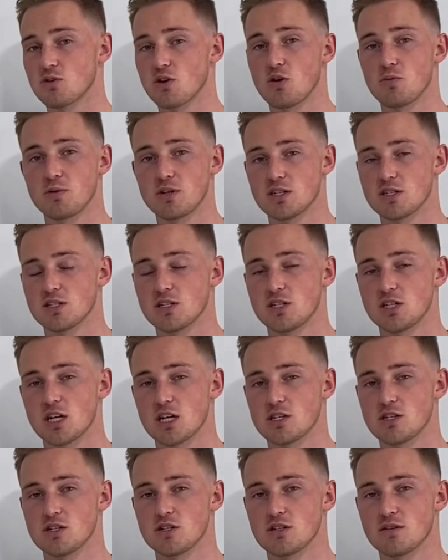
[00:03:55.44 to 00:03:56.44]
open to
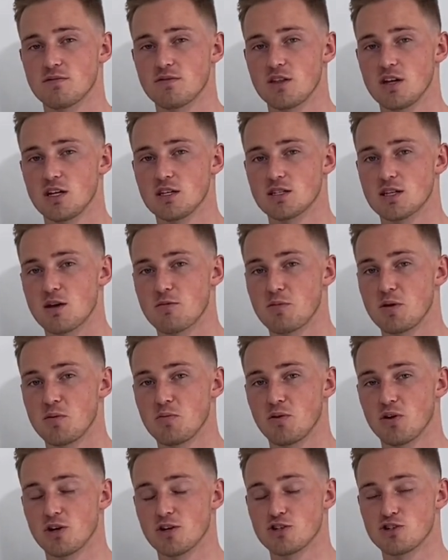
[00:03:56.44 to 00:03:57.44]
suggestions of things that
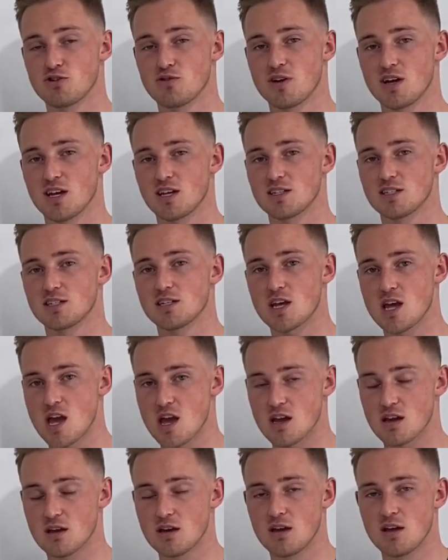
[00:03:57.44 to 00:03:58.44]
people are doing and
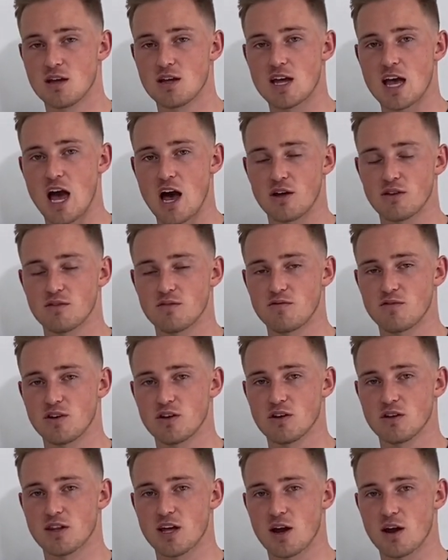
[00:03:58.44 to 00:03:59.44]
saying out in the
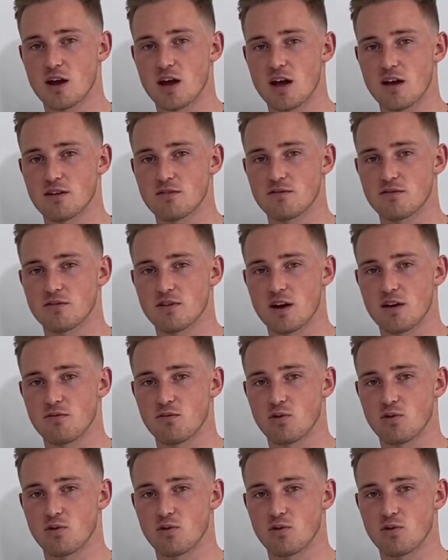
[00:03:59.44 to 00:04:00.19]
field that have